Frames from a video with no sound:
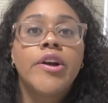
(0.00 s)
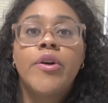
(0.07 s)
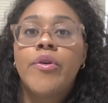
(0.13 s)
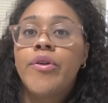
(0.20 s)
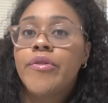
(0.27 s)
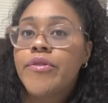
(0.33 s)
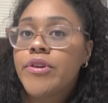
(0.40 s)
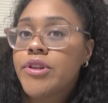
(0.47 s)
go
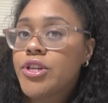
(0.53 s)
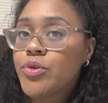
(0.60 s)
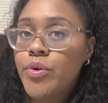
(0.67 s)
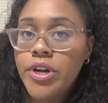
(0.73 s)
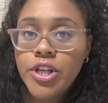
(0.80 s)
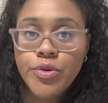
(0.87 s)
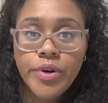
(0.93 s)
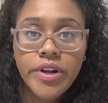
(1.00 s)
over the
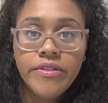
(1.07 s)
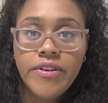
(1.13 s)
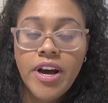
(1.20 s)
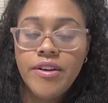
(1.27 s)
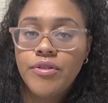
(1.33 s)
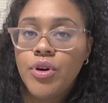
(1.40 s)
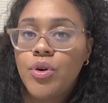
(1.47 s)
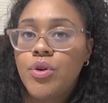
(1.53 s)

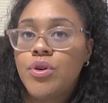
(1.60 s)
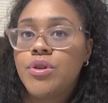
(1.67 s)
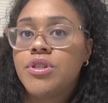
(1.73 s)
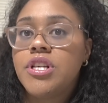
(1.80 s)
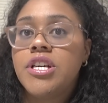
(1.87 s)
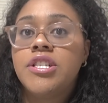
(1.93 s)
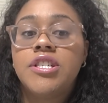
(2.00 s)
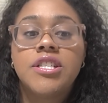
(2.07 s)
2025 goals,
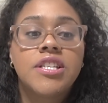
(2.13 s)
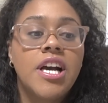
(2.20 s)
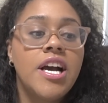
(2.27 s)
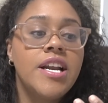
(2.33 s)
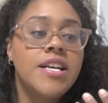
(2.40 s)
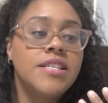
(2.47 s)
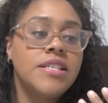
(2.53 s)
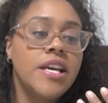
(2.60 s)
and just
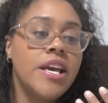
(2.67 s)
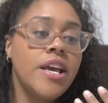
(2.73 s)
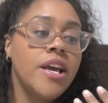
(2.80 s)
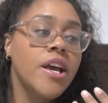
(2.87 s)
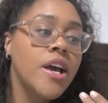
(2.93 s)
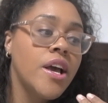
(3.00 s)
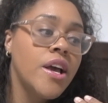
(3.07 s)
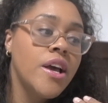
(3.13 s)
kind of
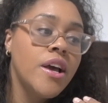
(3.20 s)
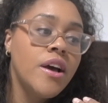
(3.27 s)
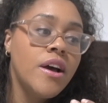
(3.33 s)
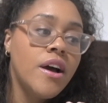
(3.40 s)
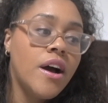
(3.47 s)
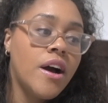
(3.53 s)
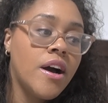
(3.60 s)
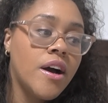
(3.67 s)
see,
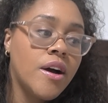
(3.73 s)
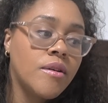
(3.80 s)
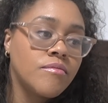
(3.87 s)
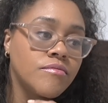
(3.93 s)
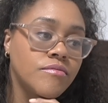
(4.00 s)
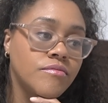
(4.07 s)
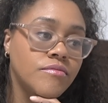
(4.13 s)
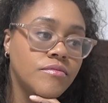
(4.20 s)

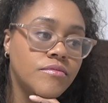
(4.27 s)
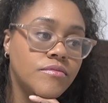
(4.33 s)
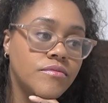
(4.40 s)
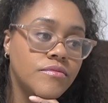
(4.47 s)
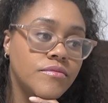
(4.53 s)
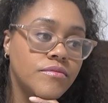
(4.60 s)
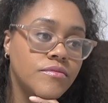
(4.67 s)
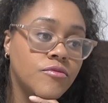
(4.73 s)

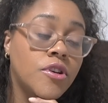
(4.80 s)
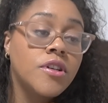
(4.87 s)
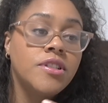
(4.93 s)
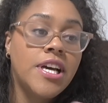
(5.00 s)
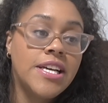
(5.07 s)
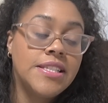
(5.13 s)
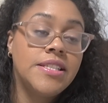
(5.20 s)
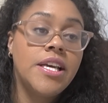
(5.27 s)

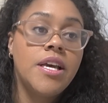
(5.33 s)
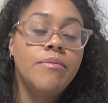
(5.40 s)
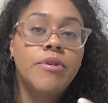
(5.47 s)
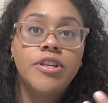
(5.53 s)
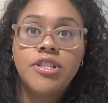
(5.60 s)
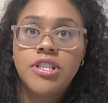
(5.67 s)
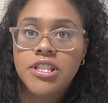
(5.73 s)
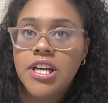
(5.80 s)
not see,
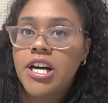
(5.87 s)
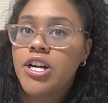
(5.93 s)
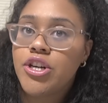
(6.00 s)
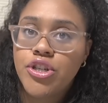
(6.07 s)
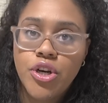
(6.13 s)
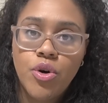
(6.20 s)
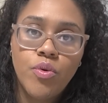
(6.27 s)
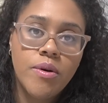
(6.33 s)
but just kind of
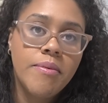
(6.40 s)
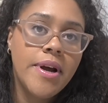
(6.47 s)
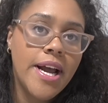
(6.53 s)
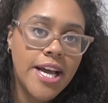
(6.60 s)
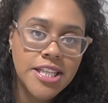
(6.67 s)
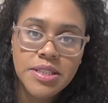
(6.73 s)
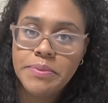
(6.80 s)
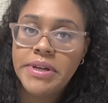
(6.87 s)
show where my
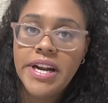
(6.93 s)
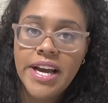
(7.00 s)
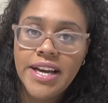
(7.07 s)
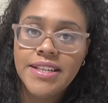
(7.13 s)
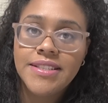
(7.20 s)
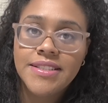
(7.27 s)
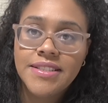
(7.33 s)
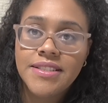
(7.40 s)
head's been at.
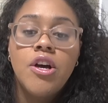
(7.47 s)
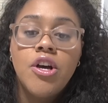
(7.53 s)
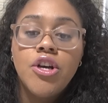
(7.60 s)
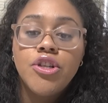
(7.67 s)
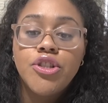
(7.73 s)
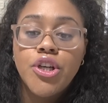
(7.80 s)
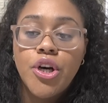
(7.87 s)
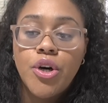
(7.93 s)

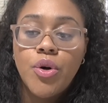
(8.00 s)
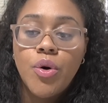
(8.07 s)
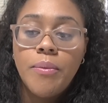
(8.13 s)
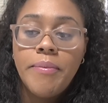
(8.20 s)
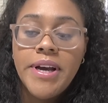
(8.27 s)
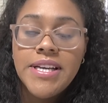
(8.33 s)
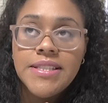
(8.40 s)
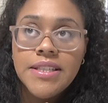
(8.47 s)
So
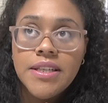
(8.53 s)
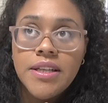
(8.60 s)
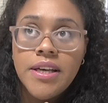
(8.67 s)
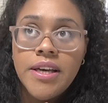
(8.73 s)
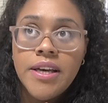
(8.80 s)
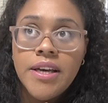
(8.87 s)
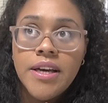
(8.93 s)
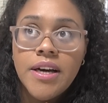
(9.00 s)

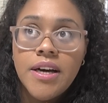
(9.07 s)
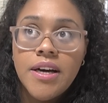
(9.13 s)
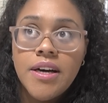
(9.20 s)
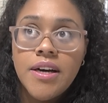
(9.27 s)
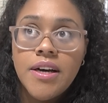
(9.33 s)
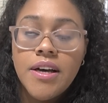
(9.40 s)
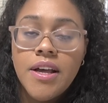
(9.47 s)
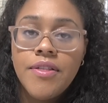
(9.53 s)
basically,
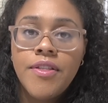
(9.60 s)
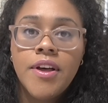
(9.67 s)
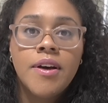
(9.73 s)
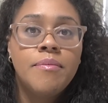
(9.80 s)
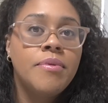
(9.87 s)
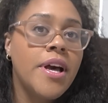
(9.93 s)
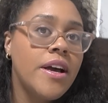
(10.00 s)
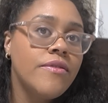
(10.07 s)
the
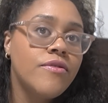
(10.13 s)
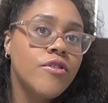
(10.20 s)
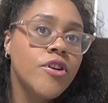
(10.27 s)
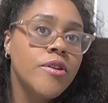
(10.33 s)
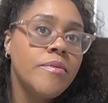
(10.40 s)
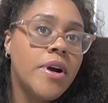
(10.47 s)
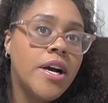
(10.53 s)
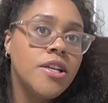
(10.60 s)

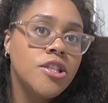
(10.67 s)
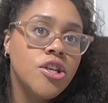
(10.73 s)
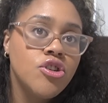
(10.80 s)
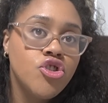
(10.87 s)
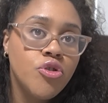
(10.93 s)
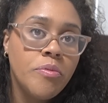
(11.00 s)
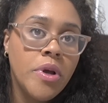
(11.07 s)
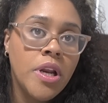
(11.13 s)
platform on
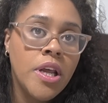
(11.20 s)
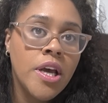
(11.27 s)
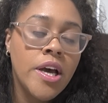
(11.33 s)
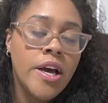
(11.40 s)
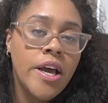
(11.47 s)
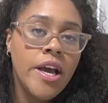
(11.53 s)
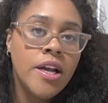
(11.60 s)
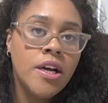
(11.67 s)
social media
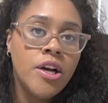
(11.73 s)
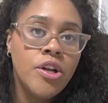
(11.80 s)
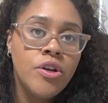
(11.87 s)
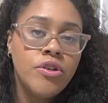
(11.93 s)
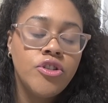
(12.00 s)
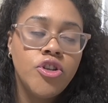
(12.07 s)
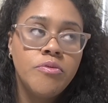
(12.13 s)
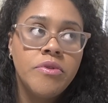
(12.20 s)
and on
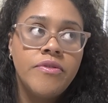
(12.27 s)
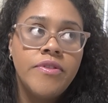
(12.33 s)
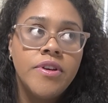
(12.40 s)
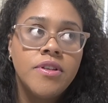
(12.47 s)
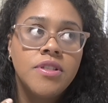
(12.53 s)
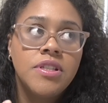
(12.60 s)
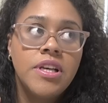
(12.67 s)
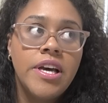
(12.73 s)
YouTube, it
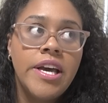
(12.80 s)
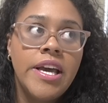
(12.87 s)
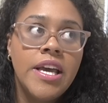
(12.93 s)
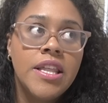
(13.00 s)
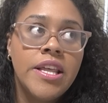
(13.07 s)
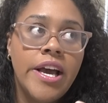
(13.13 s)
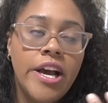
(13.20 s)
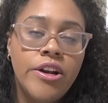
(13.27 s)
feels
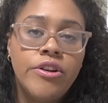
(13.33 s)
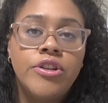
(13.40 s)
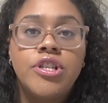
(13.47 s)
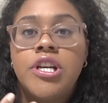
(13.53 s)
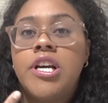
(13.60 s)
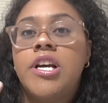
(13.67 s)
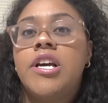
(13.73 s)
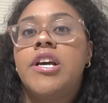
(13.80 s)
like the
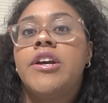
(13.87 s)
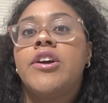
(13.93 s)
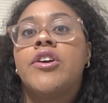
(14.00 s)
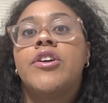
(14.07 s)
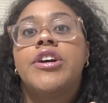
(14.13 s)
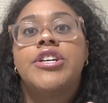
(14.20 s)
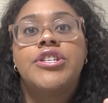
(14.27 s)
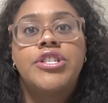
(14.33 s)
energy here
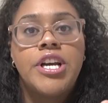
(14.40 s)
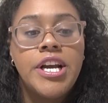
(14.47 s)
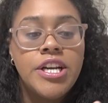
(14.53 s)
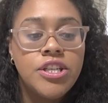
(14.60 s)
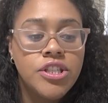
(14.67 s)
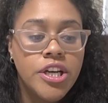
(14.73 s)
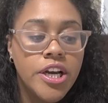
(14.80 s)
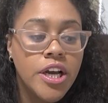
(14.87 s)
is
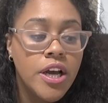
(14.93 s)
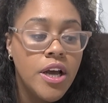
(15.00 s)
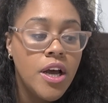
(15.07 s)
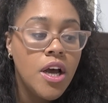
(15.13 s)
changing.